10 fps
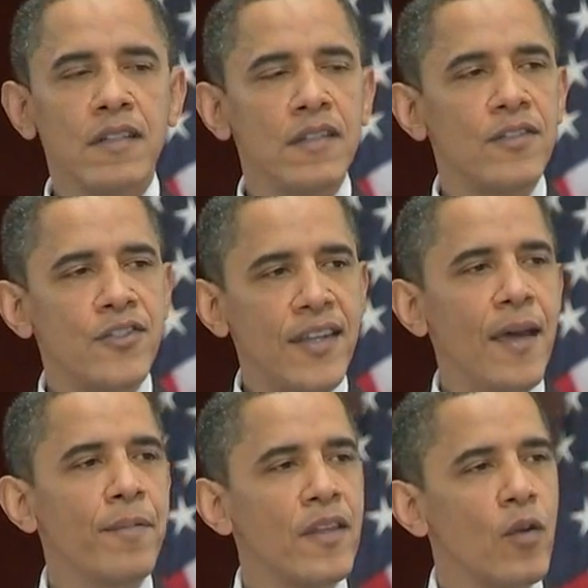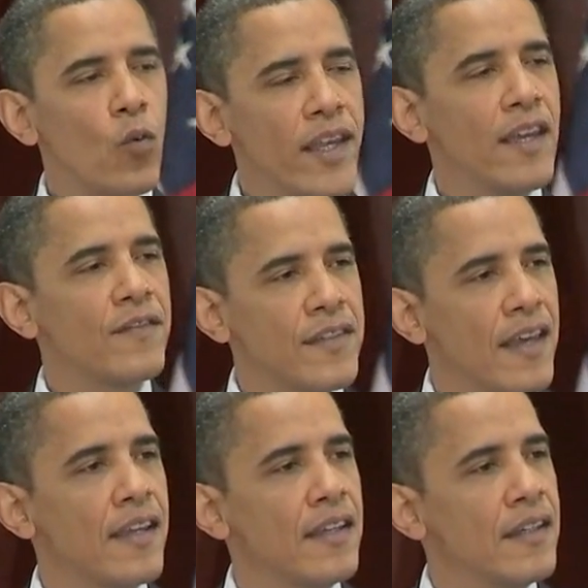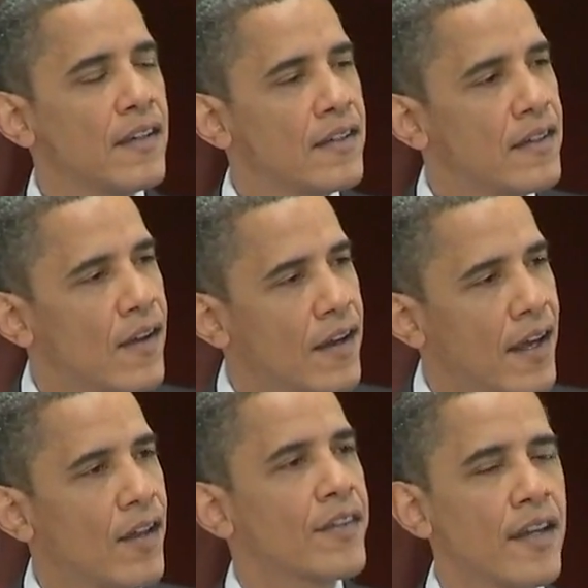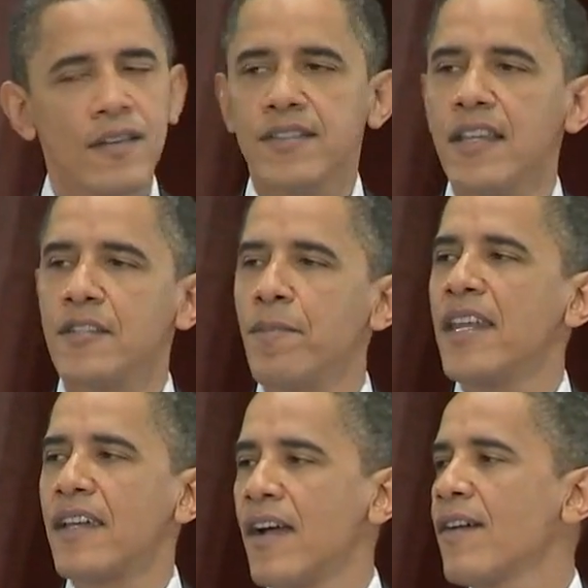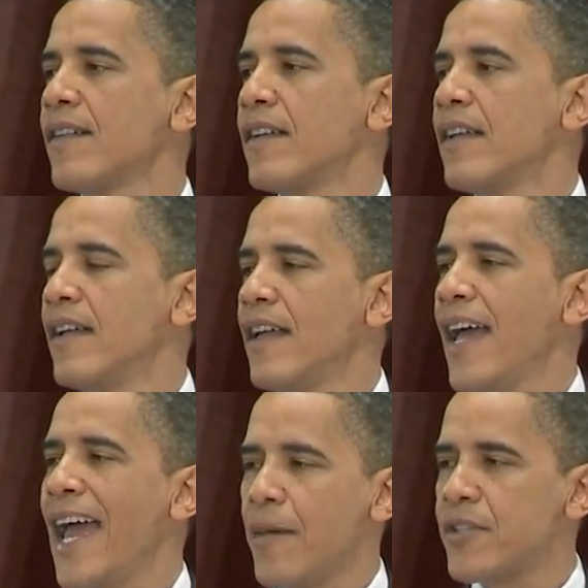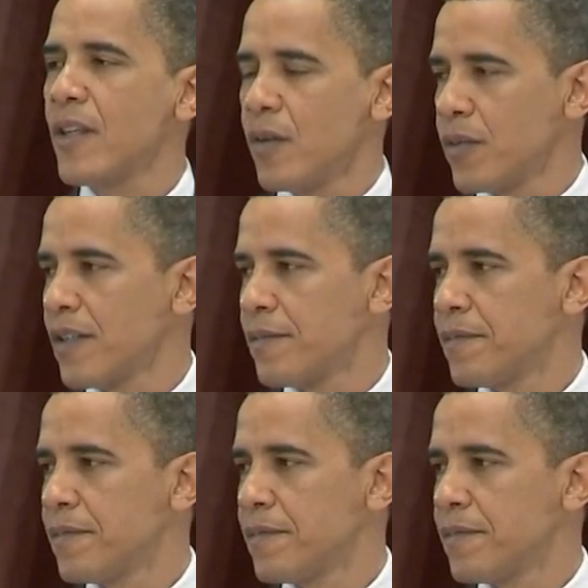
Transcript: step that we have taken on health care since Medicare? Absolutely.